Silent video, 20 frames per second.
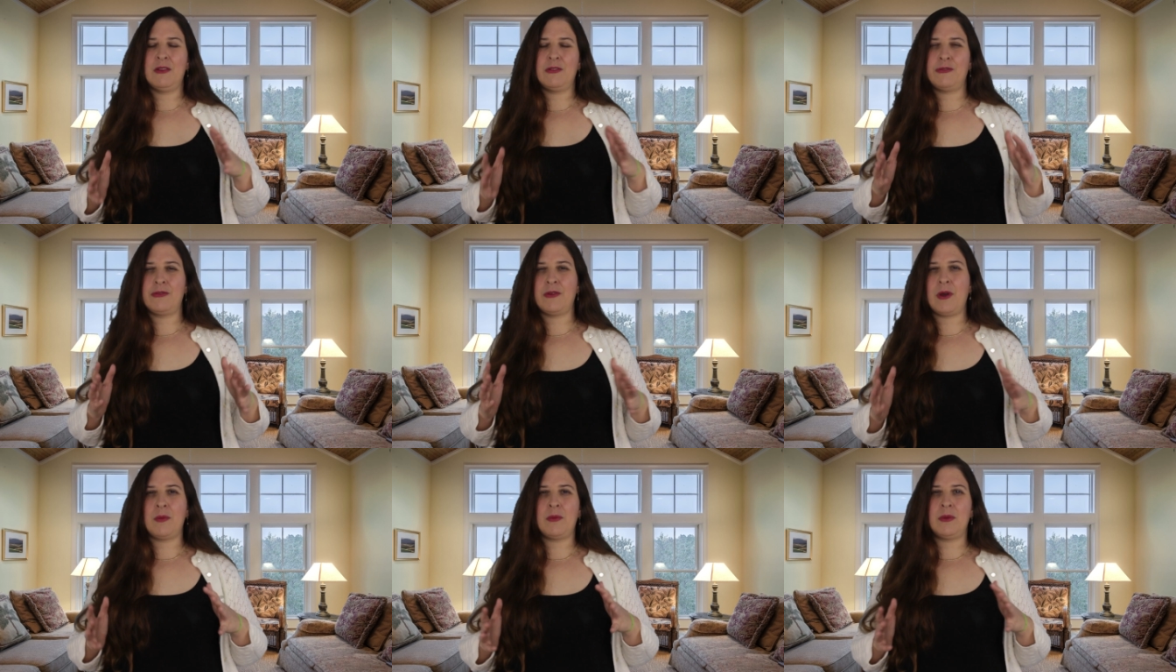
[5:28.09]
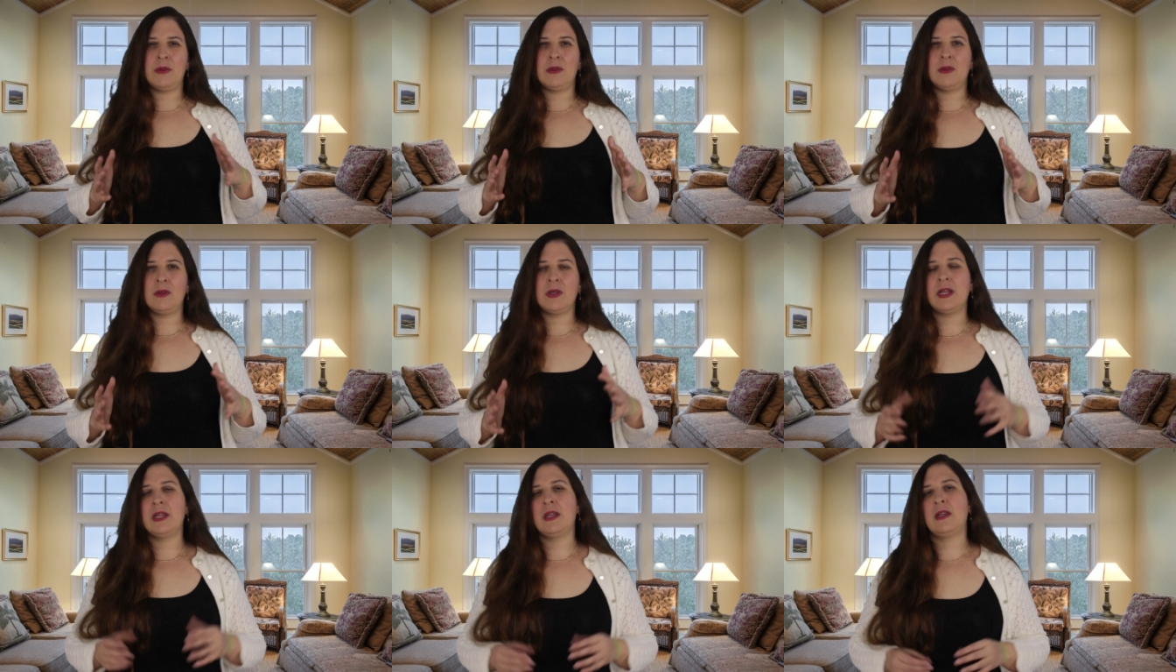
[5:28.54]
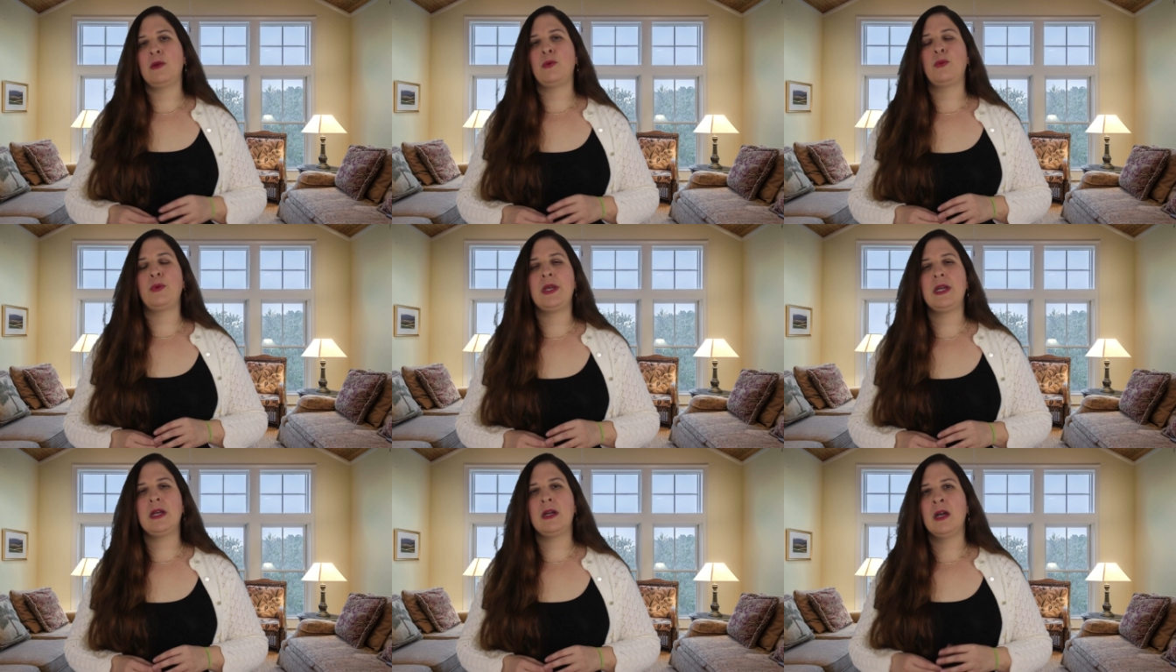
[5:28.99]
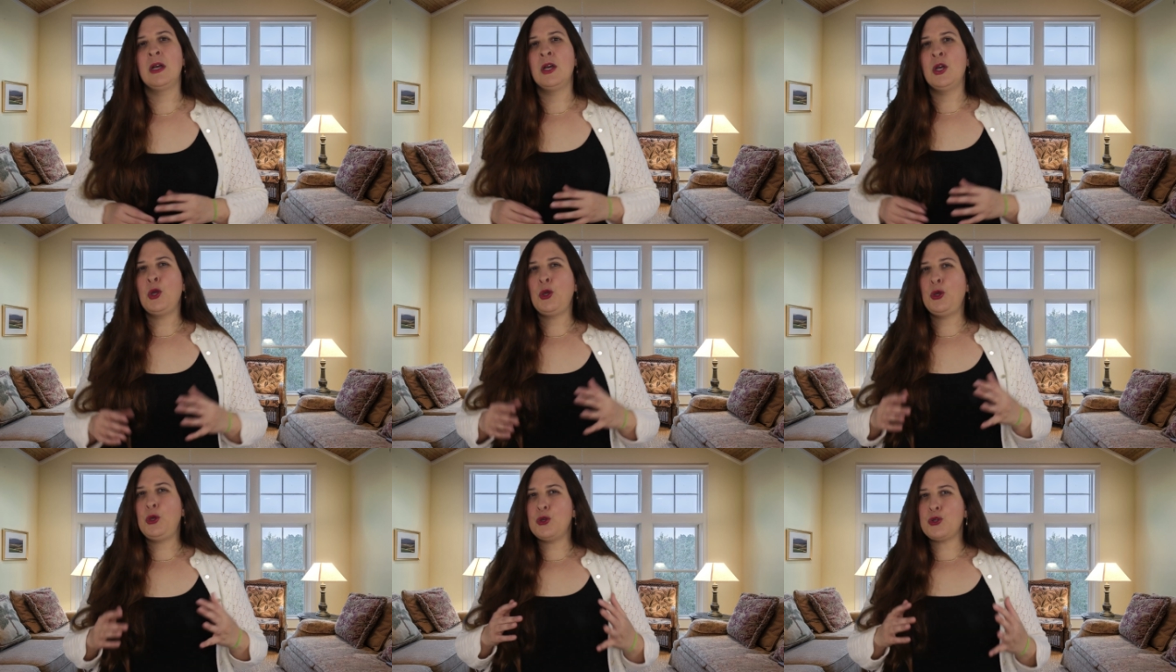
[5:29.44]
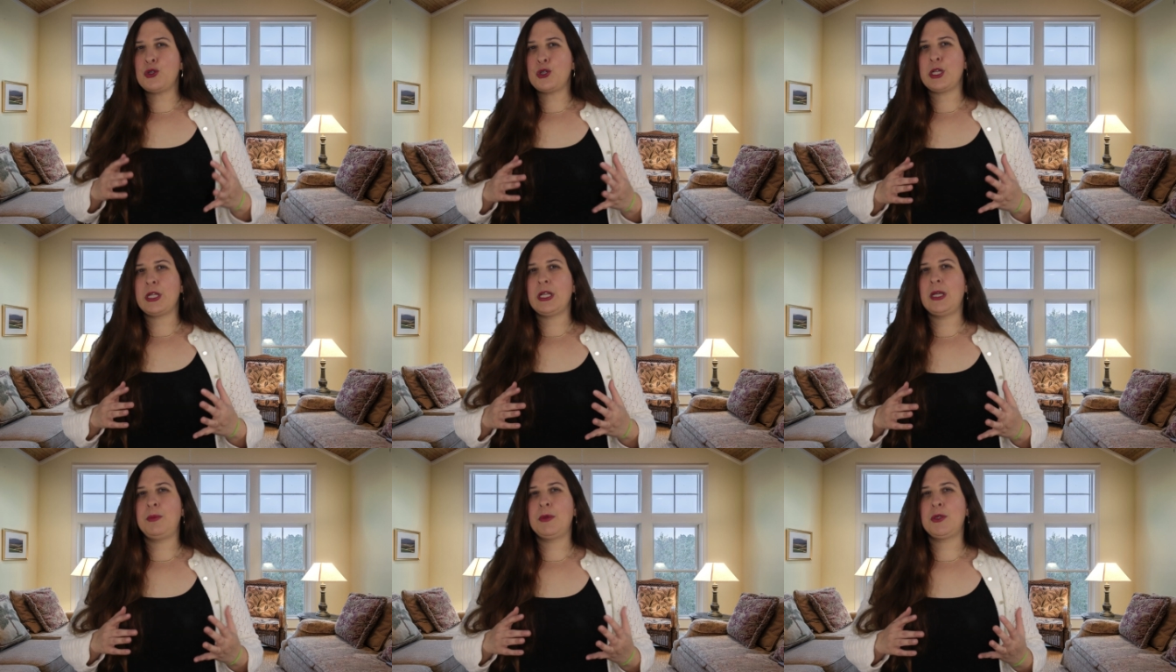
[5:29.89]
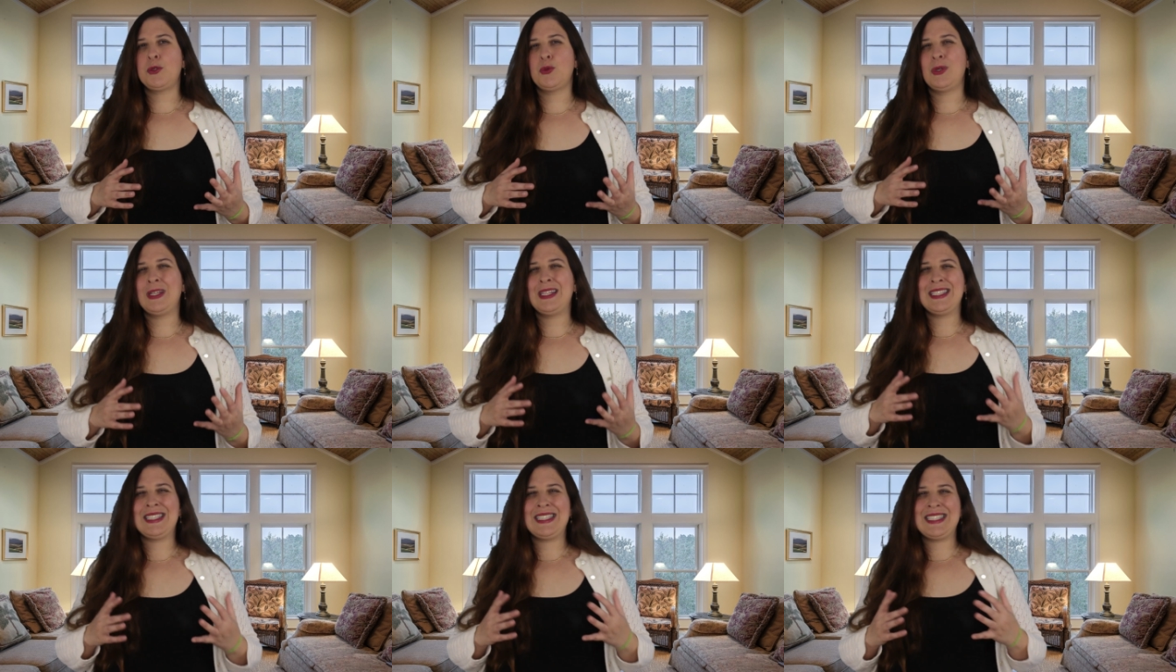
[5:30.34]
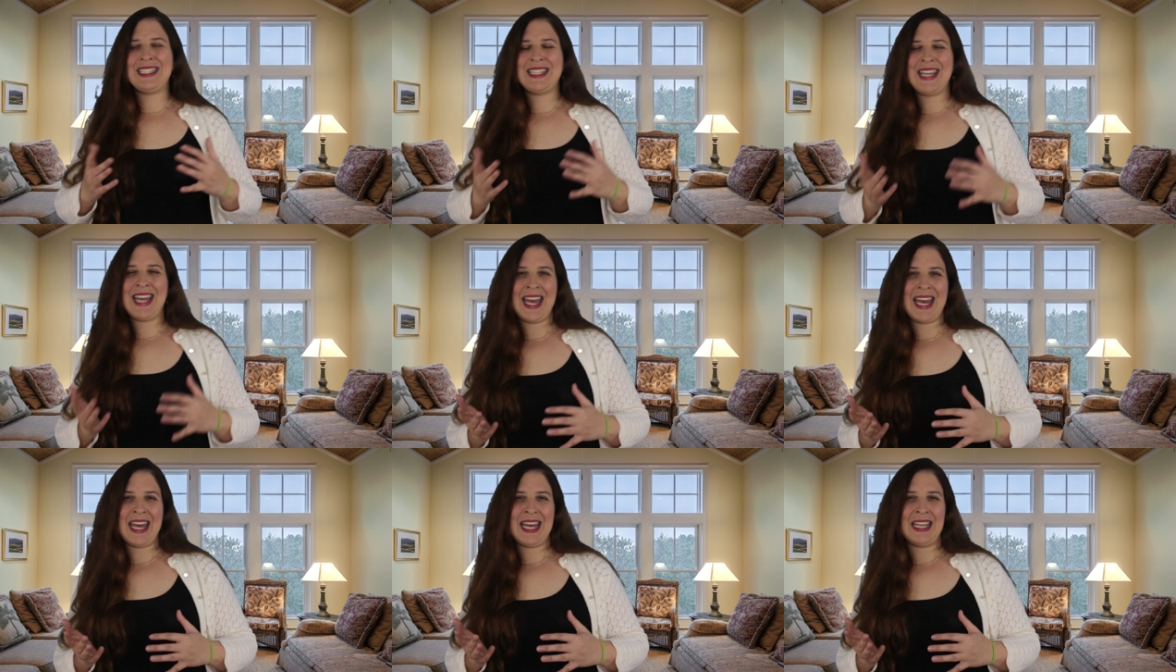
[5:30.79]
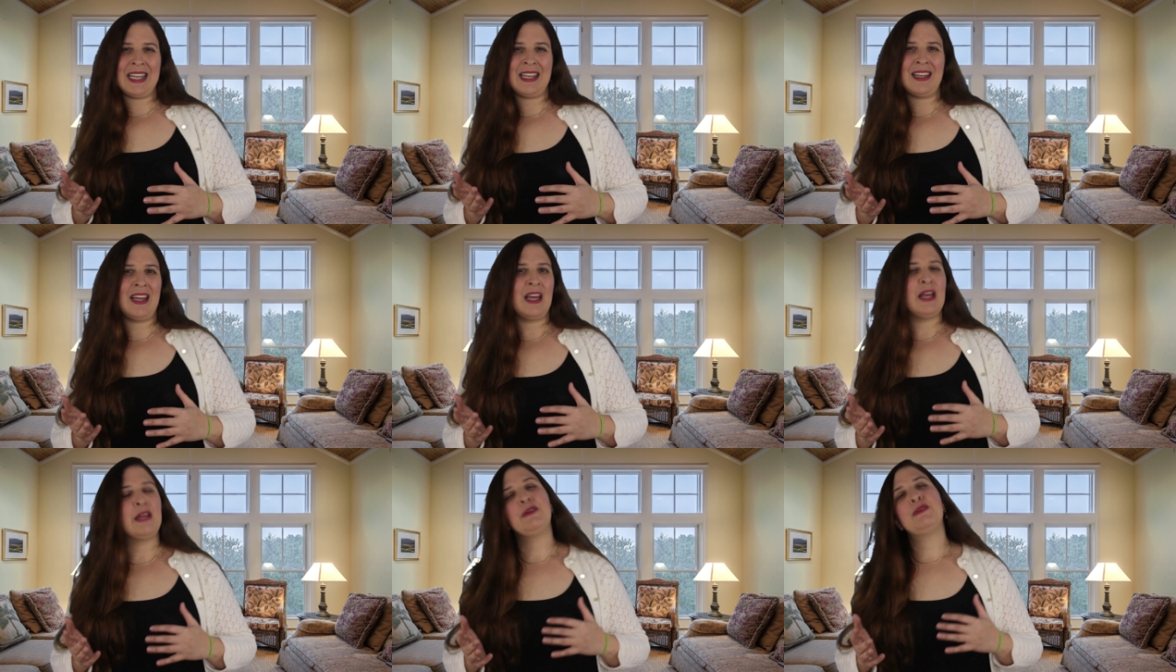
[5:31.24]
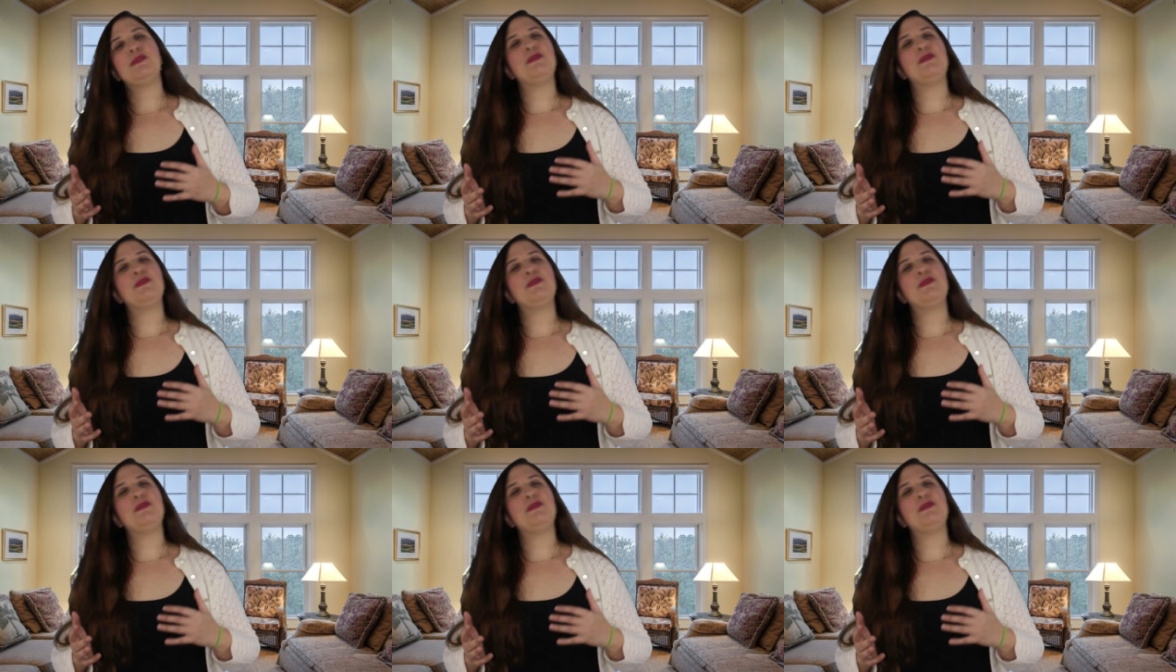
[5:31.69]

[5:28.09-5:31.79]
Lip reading: If I'm looking at a week, usually between 10,